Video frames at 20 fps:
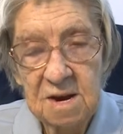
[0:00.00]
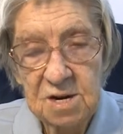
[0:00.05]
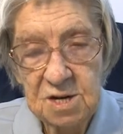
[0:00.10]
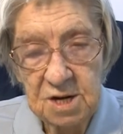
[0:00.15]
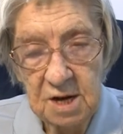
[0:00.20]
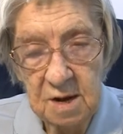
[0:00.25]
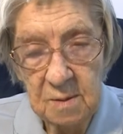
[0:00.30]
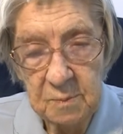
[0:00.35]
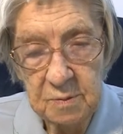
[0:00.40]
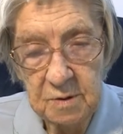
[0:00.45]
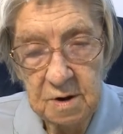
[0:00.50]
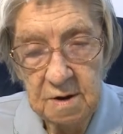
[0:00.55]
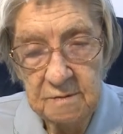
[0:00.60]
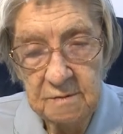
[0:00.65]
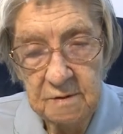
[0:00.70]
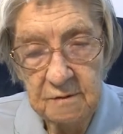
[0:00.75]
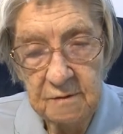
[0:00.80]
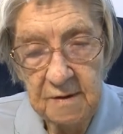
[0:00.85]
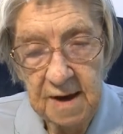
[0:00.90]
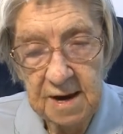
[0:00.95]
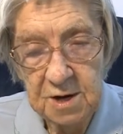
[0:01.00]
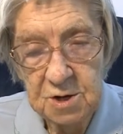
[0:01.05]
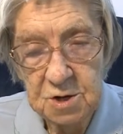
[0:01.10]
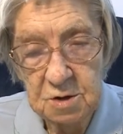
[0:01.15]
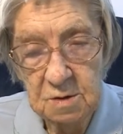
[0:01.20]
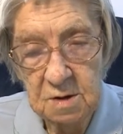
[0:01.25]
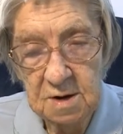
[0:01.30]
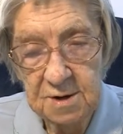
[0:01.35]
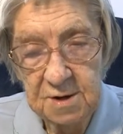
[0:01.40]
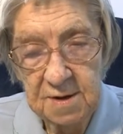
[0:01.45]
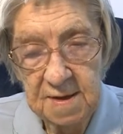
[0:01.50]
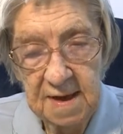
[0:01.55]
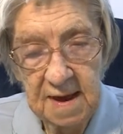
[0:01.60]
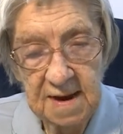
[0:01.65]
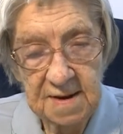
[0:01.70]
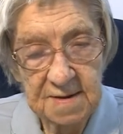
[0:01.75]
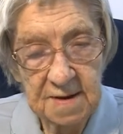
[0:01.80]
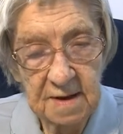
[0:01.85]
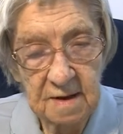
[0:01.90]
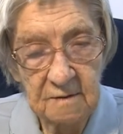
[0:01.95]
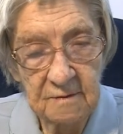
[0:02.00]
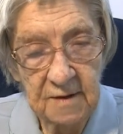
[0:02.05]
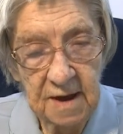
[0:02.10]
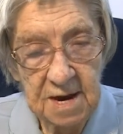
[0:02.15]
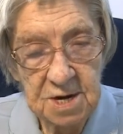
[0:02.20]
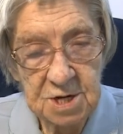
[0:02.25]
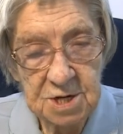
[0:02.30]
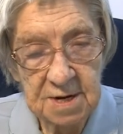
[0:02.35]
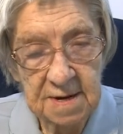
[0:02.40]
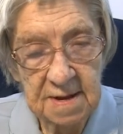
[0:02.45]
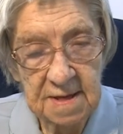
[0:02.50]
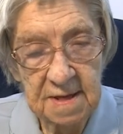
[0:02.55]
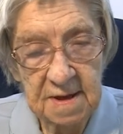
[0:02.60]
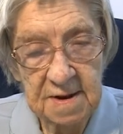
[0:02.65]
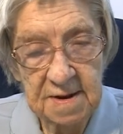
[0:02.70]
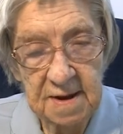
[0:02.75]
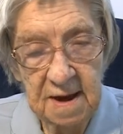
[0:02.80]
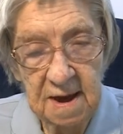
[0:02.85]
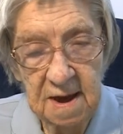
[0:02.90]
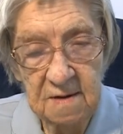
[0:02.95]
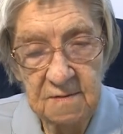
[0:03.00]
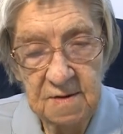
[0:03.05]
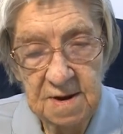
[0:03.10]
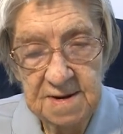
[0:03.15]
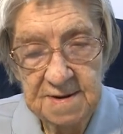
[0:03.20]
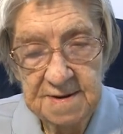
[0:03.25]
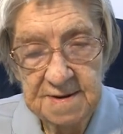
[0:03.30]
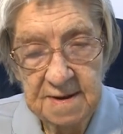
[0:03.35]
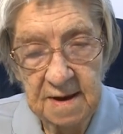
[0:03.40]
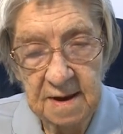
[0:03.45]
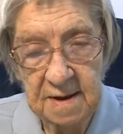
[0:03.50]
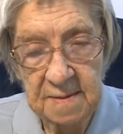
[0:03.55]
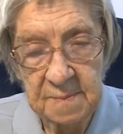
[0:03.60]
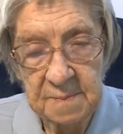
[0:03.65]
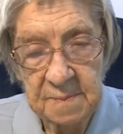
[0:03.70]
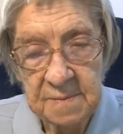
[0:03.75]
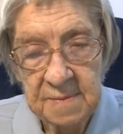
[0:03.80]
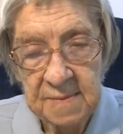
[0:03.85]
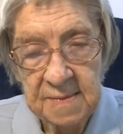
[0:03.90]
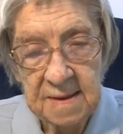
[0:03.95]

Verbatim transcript: shall prove effectual to their salvation in the day of his Son,